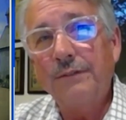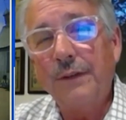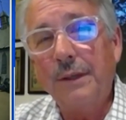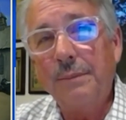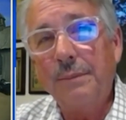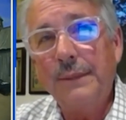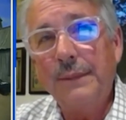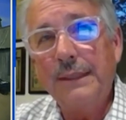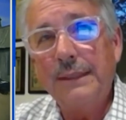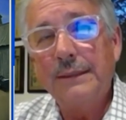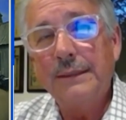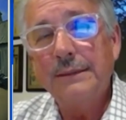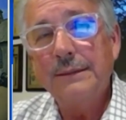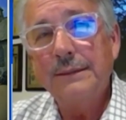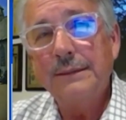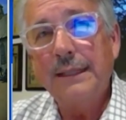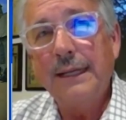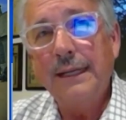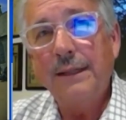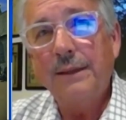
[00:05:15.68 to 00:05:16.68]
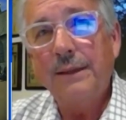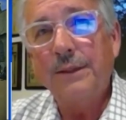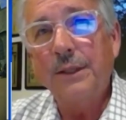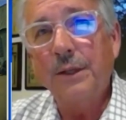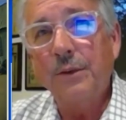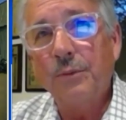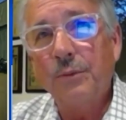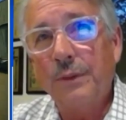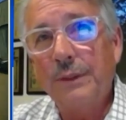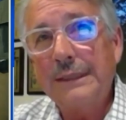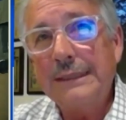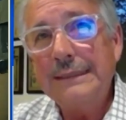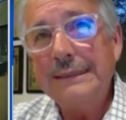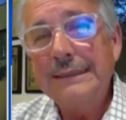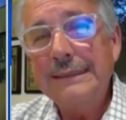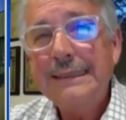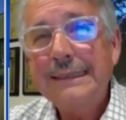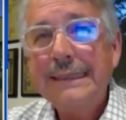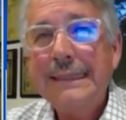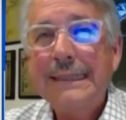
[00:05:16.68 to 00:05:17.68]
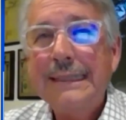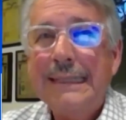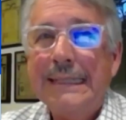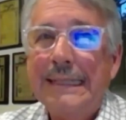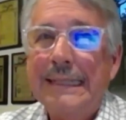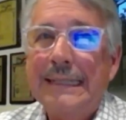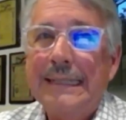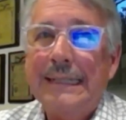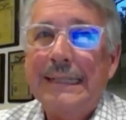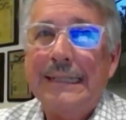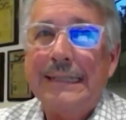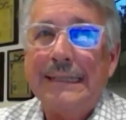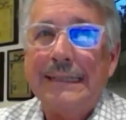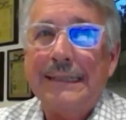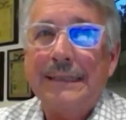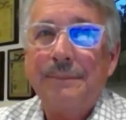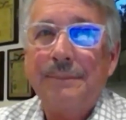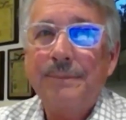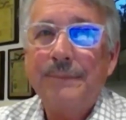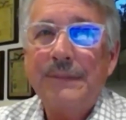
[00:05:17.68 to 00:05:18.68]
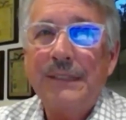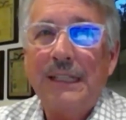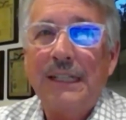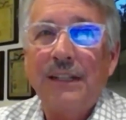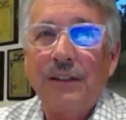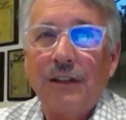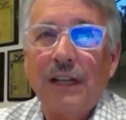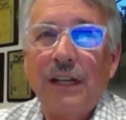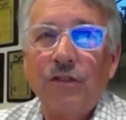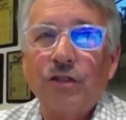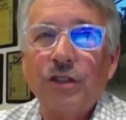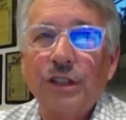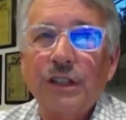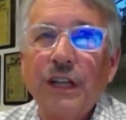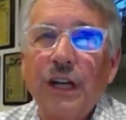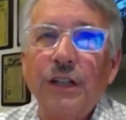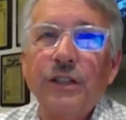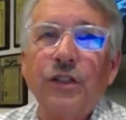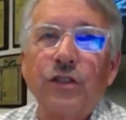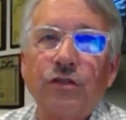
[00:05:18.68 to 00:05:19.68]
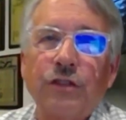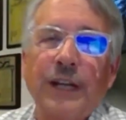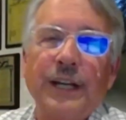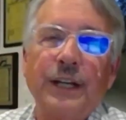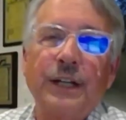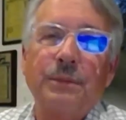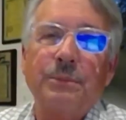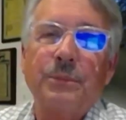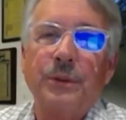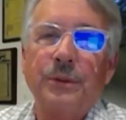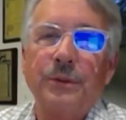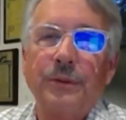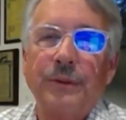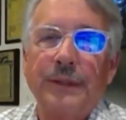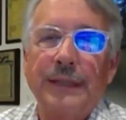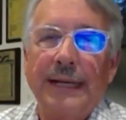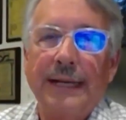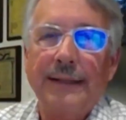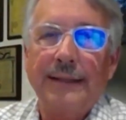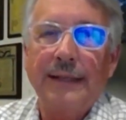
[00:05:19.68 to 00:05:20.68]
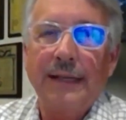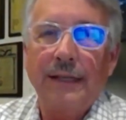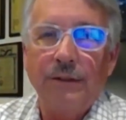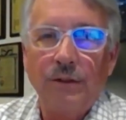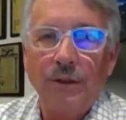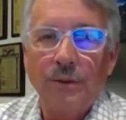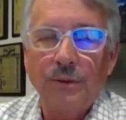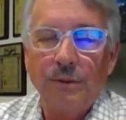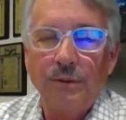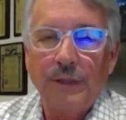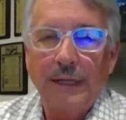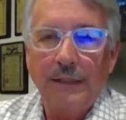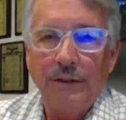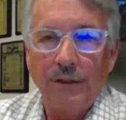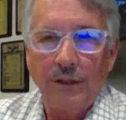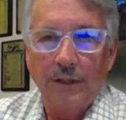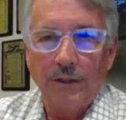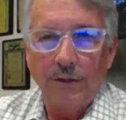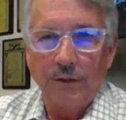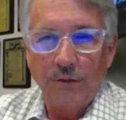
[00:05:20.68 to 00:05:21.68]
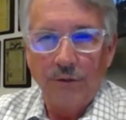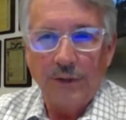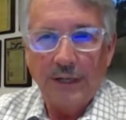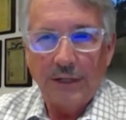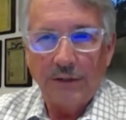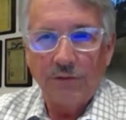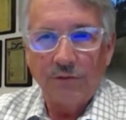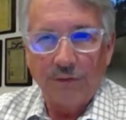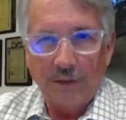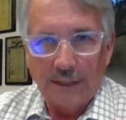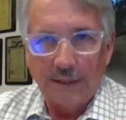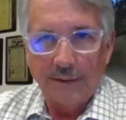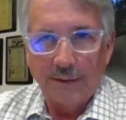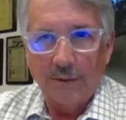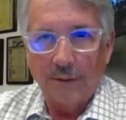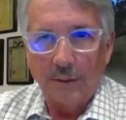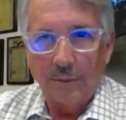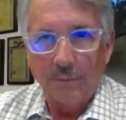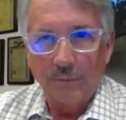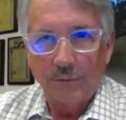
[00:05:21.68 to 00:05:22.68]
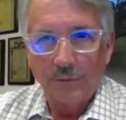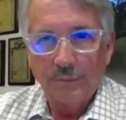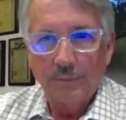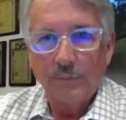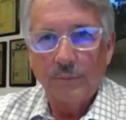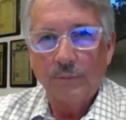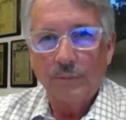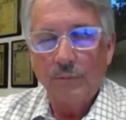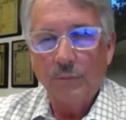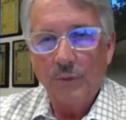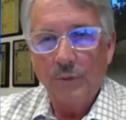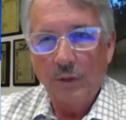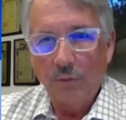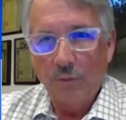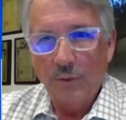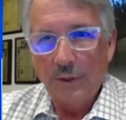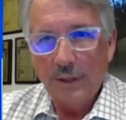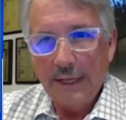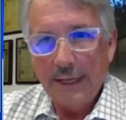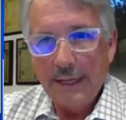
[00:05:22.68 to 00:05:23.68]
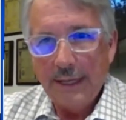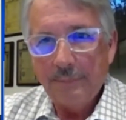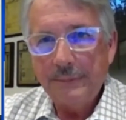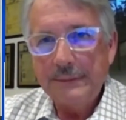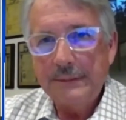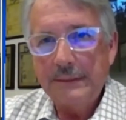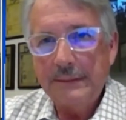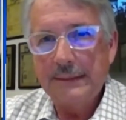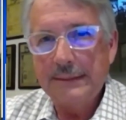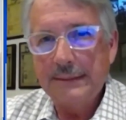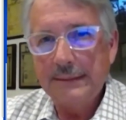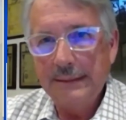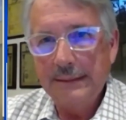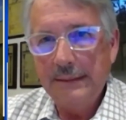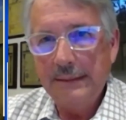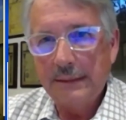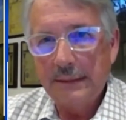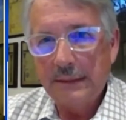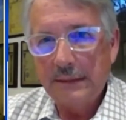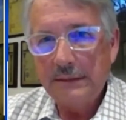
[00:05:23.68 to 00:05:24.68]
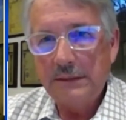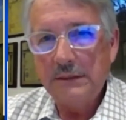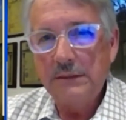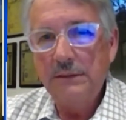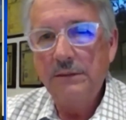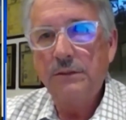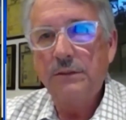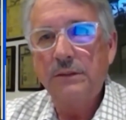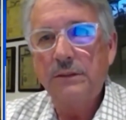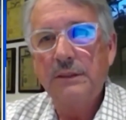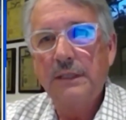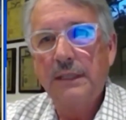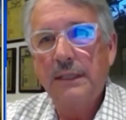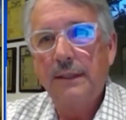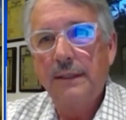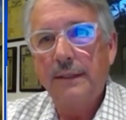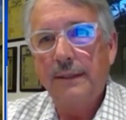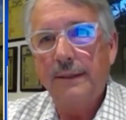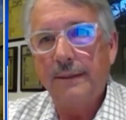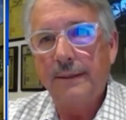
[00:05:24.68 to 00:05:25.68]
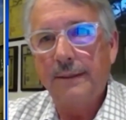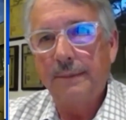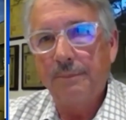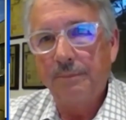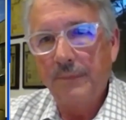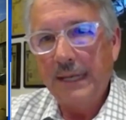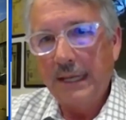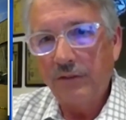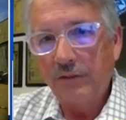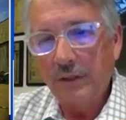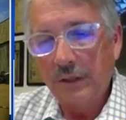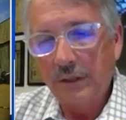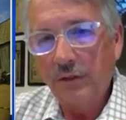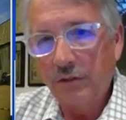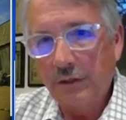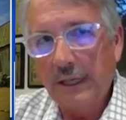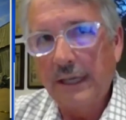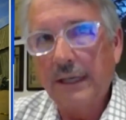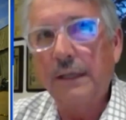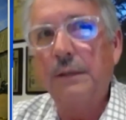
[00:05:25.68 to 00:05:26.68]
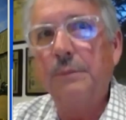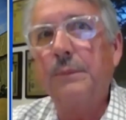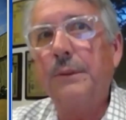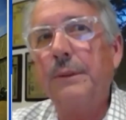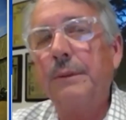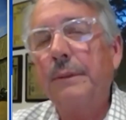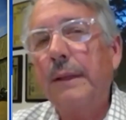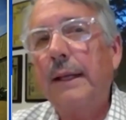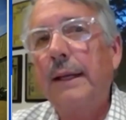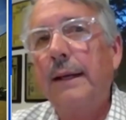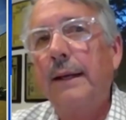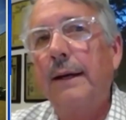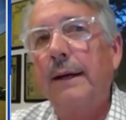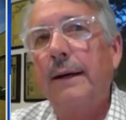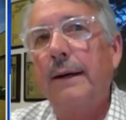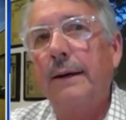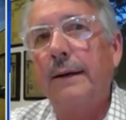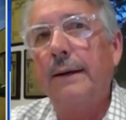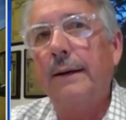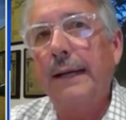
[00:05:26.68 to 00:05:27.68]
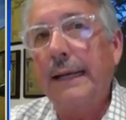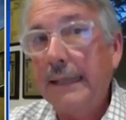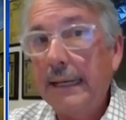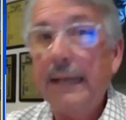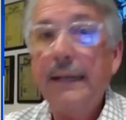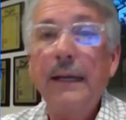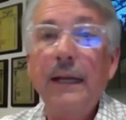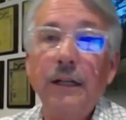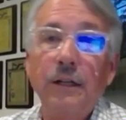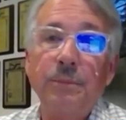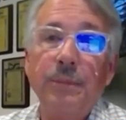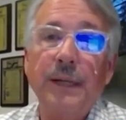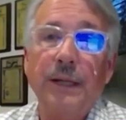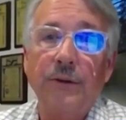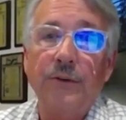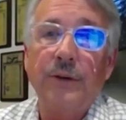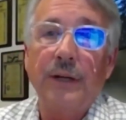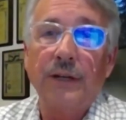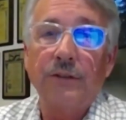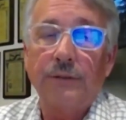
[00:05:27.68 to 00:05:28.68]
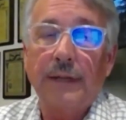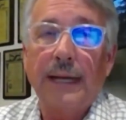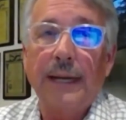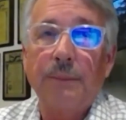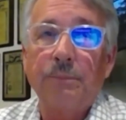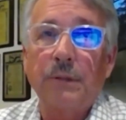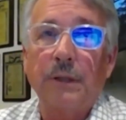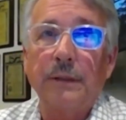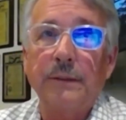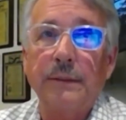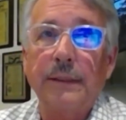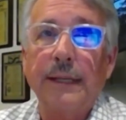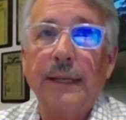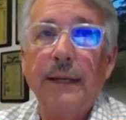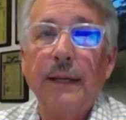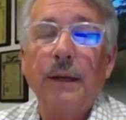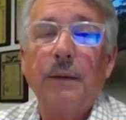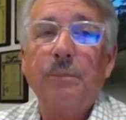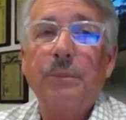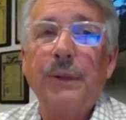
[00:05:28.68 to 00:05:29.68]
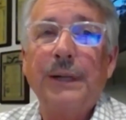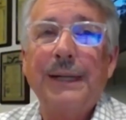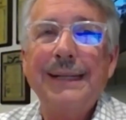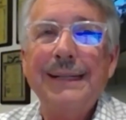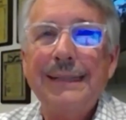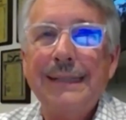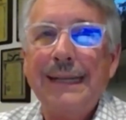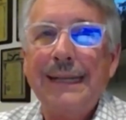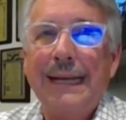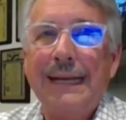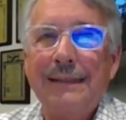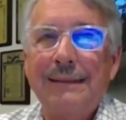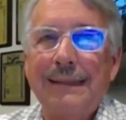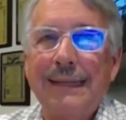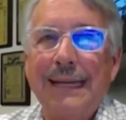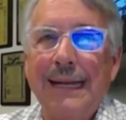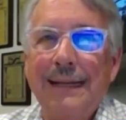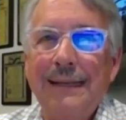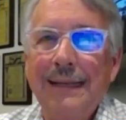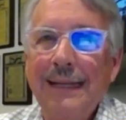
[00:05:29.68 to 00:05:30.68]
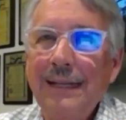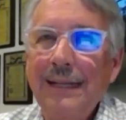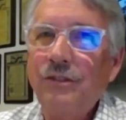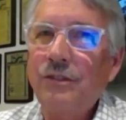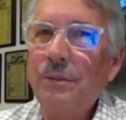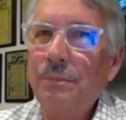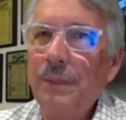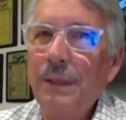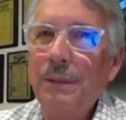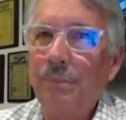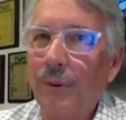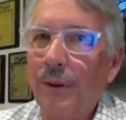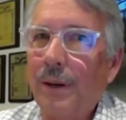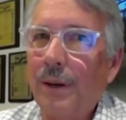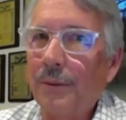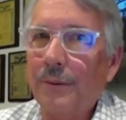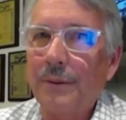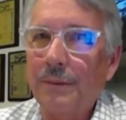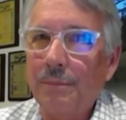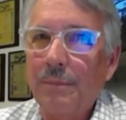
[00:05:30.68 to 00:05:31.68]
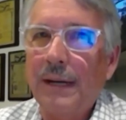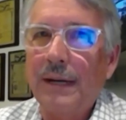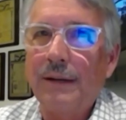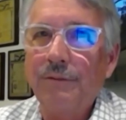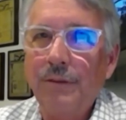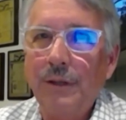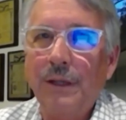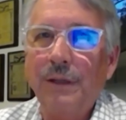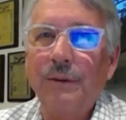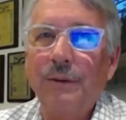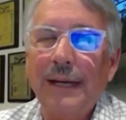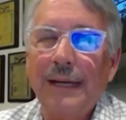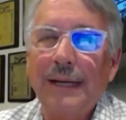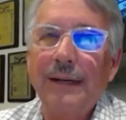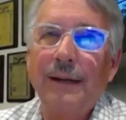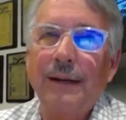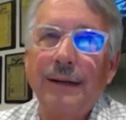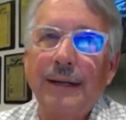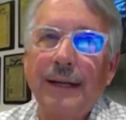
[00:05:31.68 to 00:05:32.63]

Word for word: them, uh, the eight thirty-one. Um, it's, it's certainly understandable that they do they do address firearms. With what happened to Helena Hutchins, um, that's understandable, uh, and they need to be addressed, absolutely. Yeah. But it it needs to be broader, in my view. And uh,